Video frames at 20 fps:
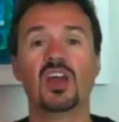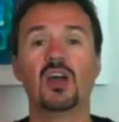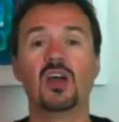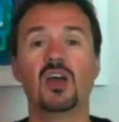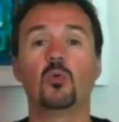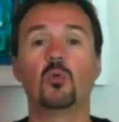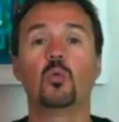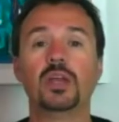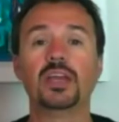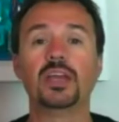
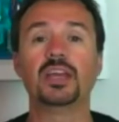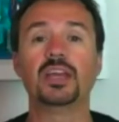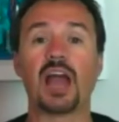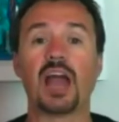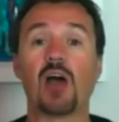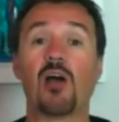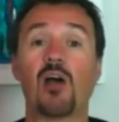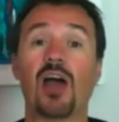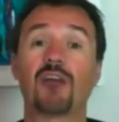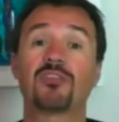We now
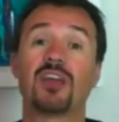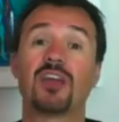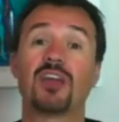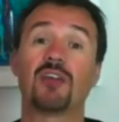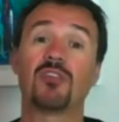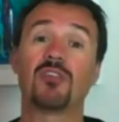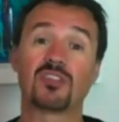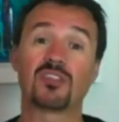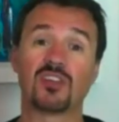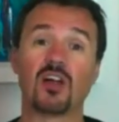have to have
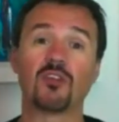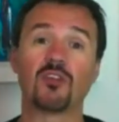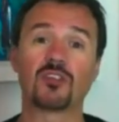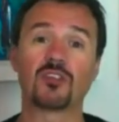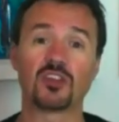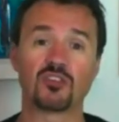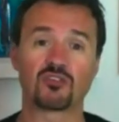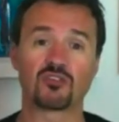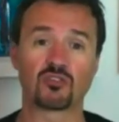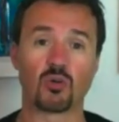the
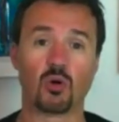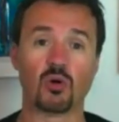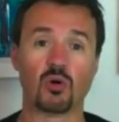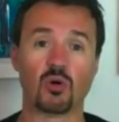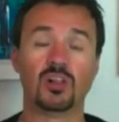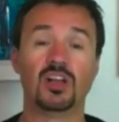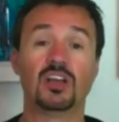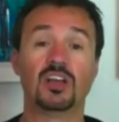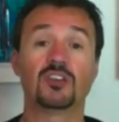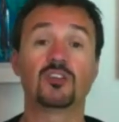
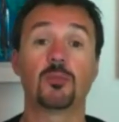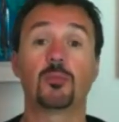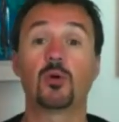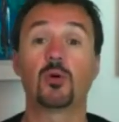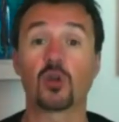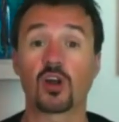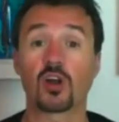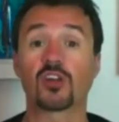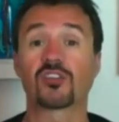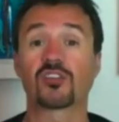self-control to
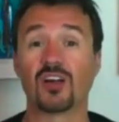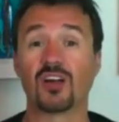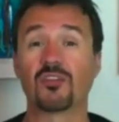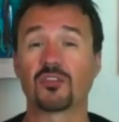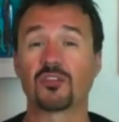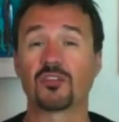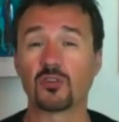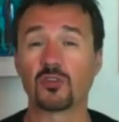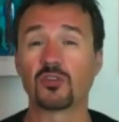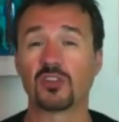put ourselves
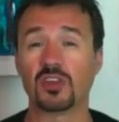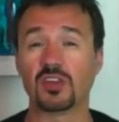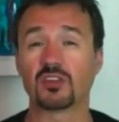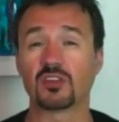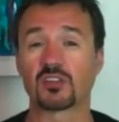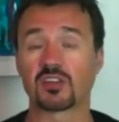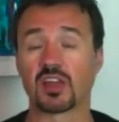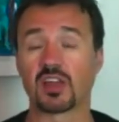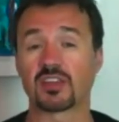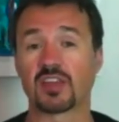through
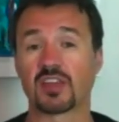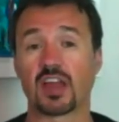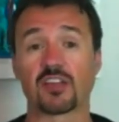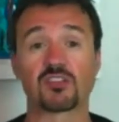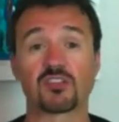seasons like that.